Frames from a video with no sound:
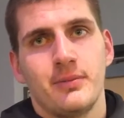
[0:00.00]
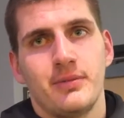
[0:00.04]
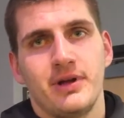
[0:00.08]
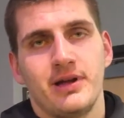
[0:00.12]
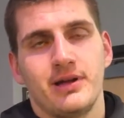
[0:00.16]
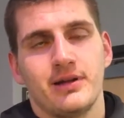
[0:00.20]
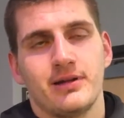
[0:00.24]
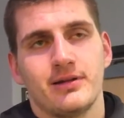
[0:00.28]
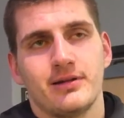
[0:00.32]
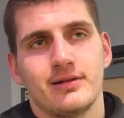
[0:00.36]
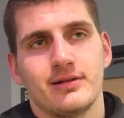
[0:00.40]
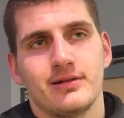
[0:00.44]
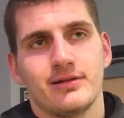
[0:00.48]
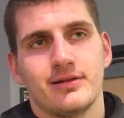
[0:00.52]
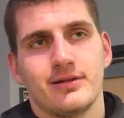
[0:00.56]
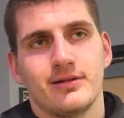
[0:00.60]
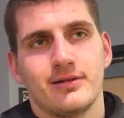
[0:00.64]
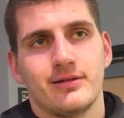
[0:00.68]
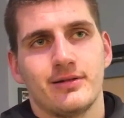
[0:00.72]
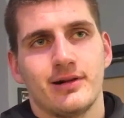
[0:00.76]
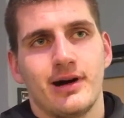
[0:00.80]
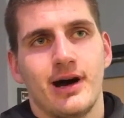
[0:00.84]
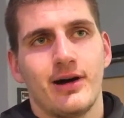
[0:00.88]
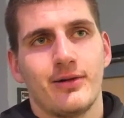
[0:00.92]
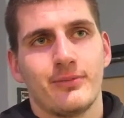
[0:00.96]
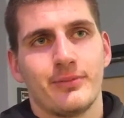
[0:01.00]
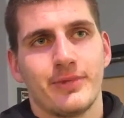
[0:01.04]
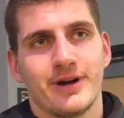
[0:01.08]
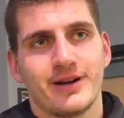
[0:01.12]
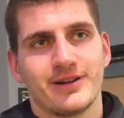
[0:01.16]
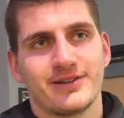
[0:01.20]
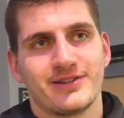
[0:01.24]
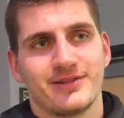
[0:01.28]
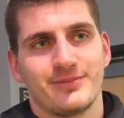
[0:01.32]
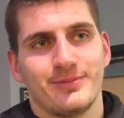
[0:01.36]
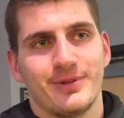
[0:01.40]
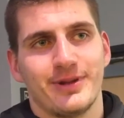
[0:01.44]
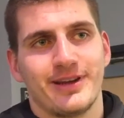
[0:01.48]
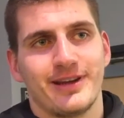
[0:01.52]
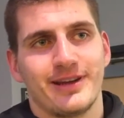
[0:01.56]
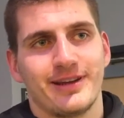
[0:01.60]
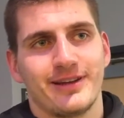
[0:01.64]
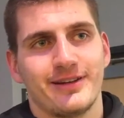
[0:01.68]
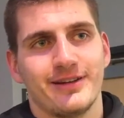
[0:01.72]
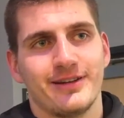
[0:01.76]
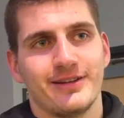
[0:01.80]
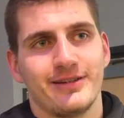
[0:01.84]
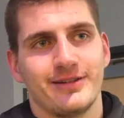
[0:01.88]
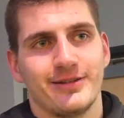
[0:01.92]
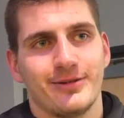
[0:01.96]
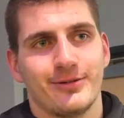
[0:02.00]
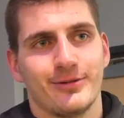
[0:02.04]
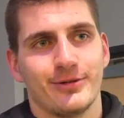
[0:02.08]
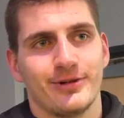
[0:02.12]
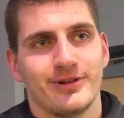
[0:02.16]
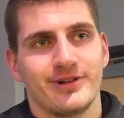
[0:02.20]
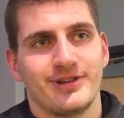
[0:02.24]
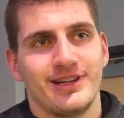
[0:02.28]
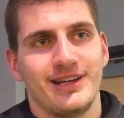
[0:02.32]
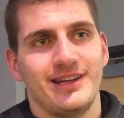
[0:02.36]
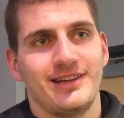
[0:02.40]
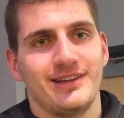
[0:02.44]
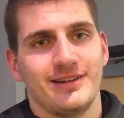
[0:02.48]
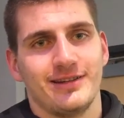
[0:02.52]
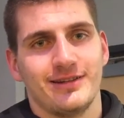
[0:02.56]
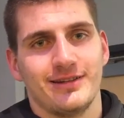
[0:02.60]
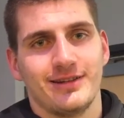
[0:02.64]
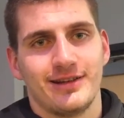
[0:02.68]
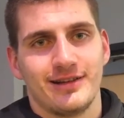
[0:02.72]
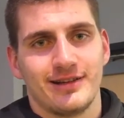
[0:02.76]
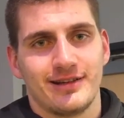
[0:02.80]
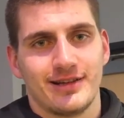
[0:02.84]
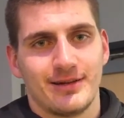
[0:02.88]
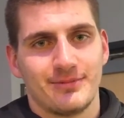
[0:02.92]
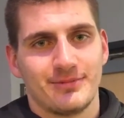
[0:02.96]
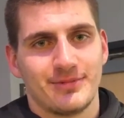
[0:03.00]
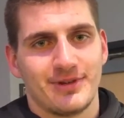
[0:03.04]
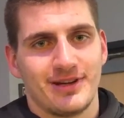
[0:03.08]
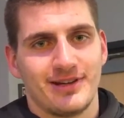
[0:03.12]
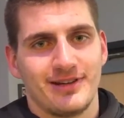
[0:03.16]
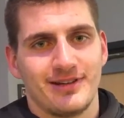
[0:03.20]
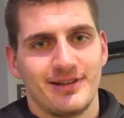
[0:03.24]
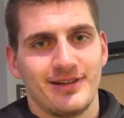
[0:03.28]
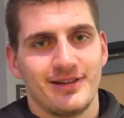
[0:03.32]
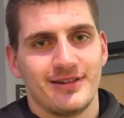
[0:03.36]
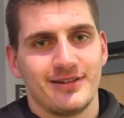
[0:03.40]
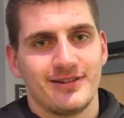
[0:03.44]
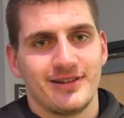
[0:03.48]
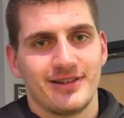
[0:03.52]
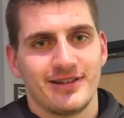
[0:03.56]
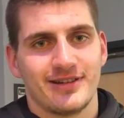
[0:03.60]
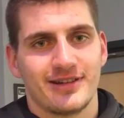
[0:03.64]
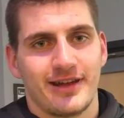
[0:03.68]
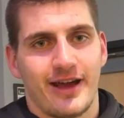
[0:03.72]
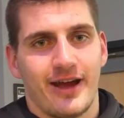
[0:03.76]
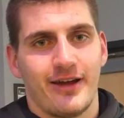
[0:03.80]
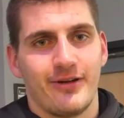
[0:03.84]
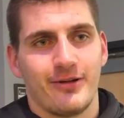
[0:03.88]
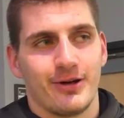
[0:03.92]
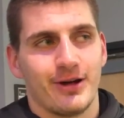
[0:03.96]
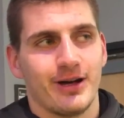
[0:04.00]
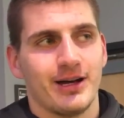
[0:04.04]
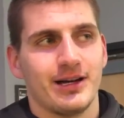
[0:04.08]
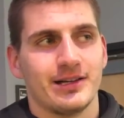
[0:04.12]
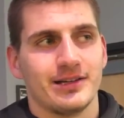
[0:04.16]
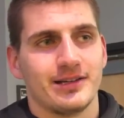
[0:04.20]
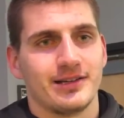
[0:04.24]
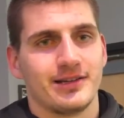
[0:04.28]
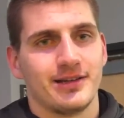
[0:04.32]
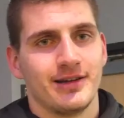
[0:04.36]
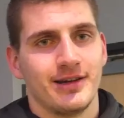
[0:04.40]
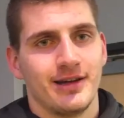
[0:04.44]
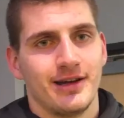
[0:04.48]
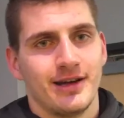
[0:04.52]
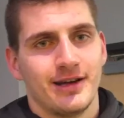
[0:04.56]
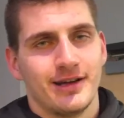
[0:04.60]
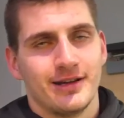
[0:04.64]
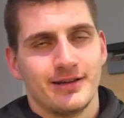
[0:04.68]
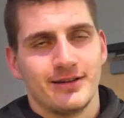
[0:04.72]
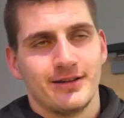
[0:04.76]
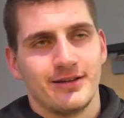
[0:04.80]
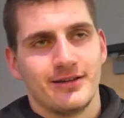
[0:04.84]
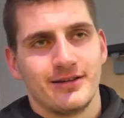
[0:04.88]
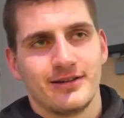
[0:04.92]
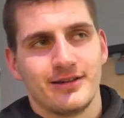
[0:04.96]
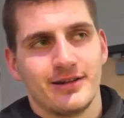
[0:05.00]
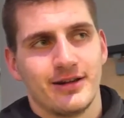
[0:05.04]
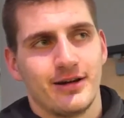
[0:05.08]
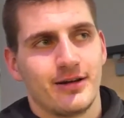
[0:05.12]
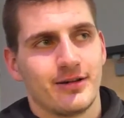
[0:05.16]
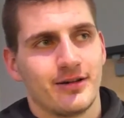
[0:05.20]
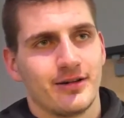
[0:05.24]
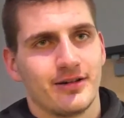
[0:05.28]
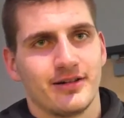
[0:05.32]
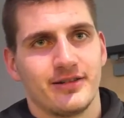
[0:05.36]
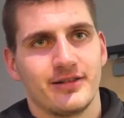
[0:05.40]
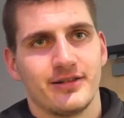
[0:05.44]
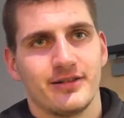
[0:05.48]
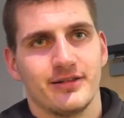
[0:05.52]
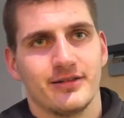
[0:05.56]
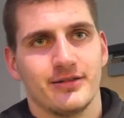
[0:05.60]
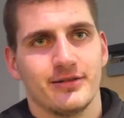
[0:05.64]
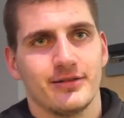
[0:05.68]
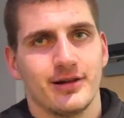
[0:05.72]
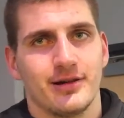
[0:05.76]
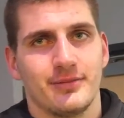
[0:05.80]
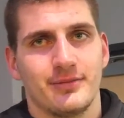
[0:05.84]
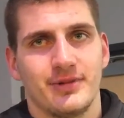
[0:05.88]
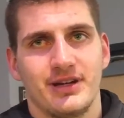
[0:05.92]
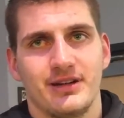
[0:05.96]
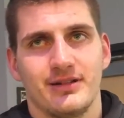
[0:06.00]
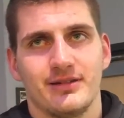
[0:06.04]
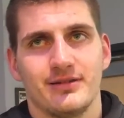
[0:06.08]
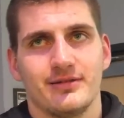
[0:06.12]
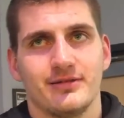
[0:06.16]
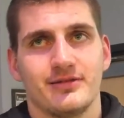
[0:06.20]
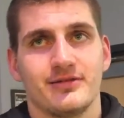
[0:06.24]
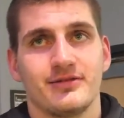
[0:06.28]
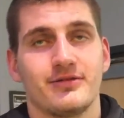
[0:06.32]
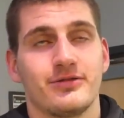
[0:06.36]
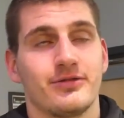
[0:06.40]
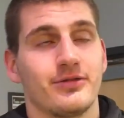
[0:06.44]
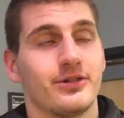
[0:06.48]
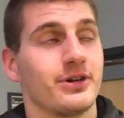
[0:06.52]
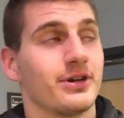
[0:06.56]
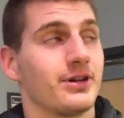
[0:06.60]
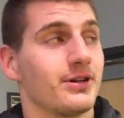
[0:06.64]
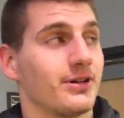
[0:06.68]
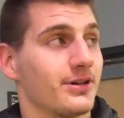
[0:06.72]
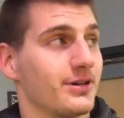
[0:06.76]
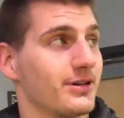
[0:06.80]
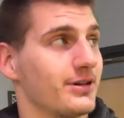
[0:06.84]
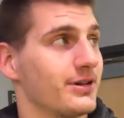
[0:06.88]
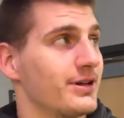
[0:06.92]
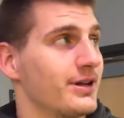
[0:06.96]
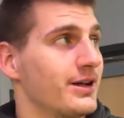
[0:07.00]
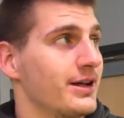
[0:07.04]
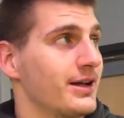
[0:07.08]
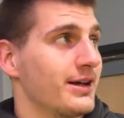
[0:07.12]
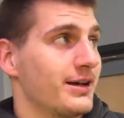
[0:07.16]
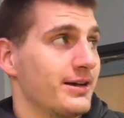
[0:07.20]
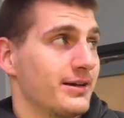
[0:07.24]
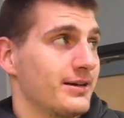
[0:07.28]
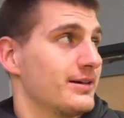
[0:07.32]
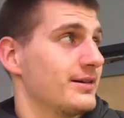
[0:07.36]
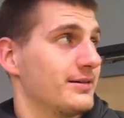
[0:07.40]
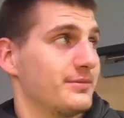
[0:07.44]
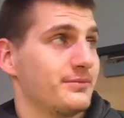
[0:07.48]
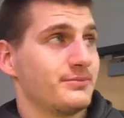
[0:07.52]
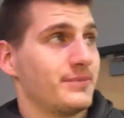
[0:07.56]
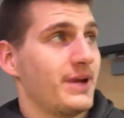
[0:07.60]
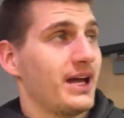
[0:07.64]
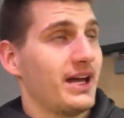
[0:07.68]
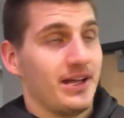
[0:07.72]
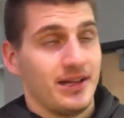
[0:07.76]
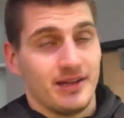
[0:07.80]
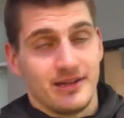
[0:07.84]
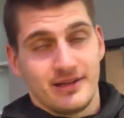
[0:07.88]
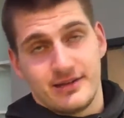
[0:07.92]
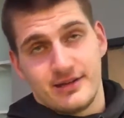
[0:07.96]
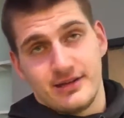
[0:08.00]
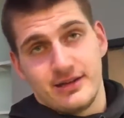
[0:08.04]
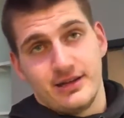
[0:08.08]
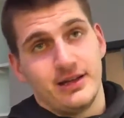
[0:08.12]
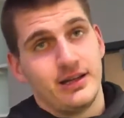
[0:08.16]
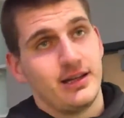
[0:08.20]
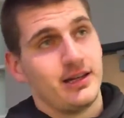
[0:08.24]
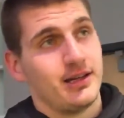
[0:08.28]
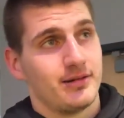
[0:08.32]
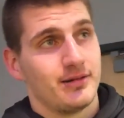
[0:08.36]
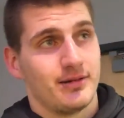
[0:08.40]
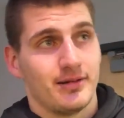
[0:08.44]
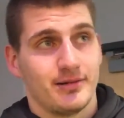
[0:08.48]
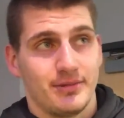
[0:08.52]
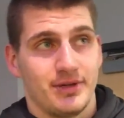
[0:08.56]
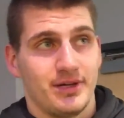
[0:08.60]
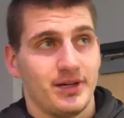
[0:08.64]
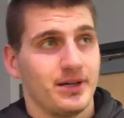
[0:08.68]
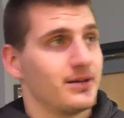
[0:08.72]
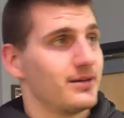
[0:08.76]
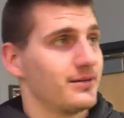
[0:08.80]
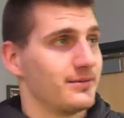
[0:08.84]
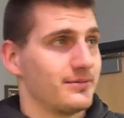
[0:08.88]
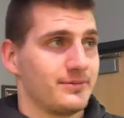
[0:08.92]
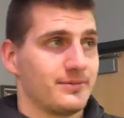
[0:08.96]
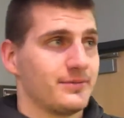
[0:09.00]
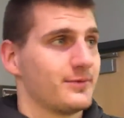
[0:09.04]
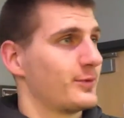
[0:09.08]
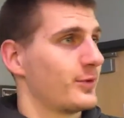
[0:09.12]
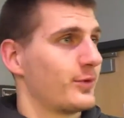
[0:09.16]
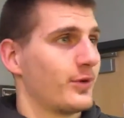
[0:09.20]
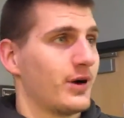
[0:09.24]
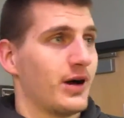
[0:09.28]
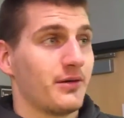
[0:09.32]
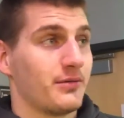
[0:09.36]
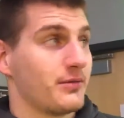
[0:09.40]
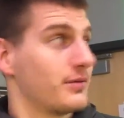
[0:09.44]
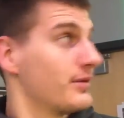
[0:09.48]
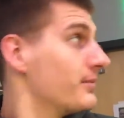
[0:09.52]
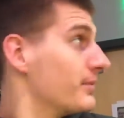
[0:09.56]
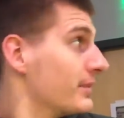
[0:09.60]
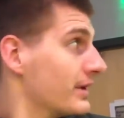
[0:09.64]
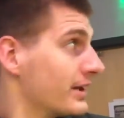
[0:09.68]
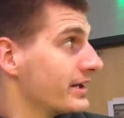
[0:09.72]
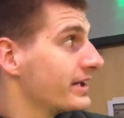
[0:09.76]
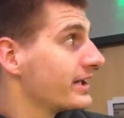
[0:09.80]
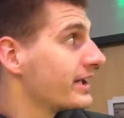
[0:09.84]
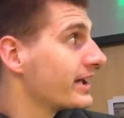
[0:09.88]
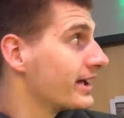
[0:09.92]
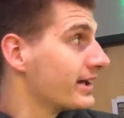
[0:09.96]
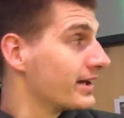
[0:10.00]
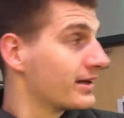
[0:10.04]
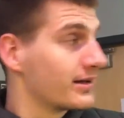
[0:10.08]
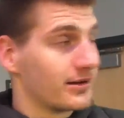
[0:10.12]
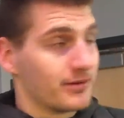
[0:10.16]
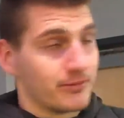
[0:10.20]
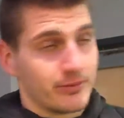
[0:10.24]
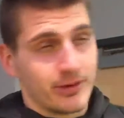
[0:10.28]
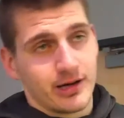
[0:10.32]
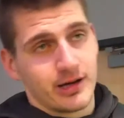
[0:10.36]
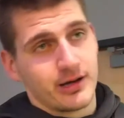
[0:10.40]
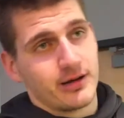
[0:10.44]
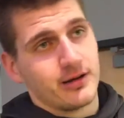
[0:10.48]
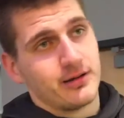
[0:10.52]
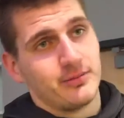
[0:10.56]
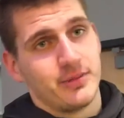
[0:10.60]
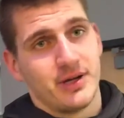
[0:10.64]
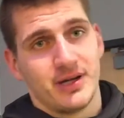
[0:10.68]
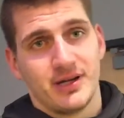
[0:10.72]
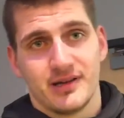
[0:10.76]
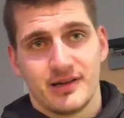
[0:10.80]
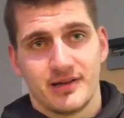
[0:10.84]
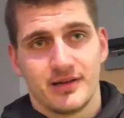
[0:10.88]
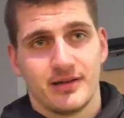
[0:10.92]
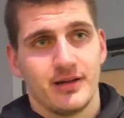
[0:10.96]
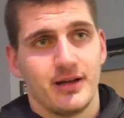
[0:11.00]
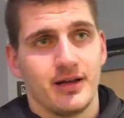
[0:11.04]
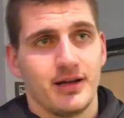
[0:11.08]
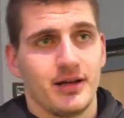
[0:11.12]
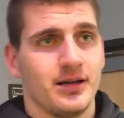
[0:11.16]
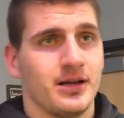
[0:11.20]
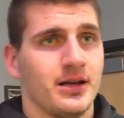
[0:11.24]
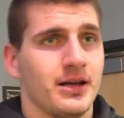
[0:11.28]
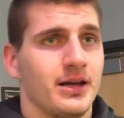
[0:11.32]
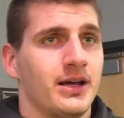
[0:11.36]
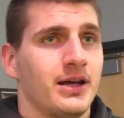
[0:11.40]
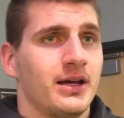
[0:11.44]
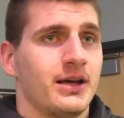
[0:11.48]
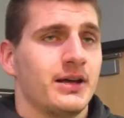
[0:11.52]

I mean, our bench is playing good the whole season. Sometimes they're just carrying us, the starters. So, I mean, Trill, Mace, Malik had a really good minutes today.